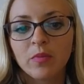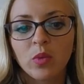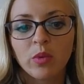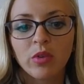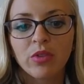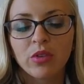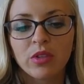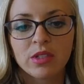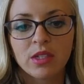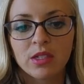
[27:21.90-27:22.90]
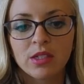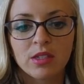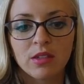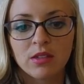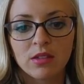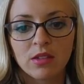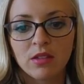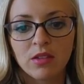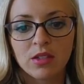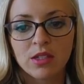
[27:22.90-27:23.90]
We went through the
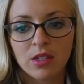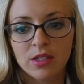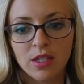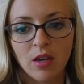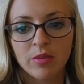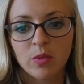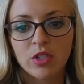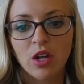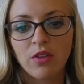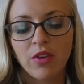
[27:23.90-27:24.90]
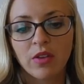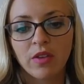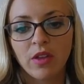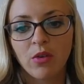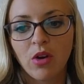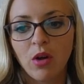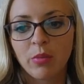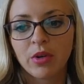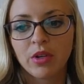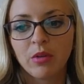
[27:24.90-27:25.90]
six steps, which I found that they were all
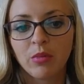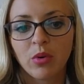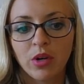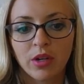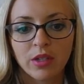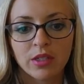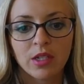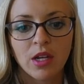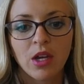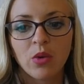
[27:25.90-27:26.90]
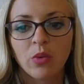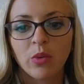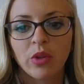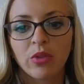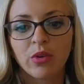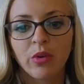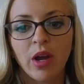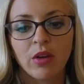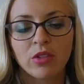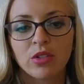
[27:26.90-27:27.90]
pretty important. We went through
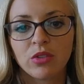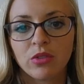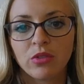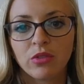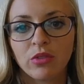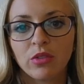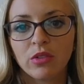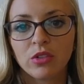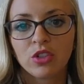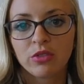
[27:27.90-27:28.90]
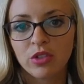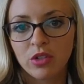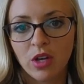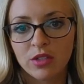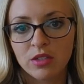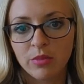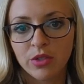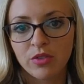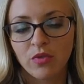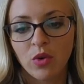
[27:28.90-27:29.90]
how to choose your
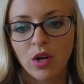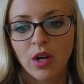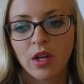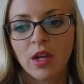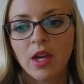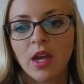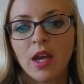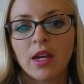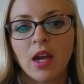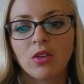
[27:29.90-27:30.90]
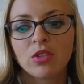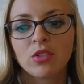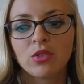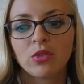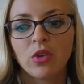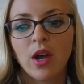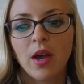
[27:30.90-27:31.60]
customers for it and how to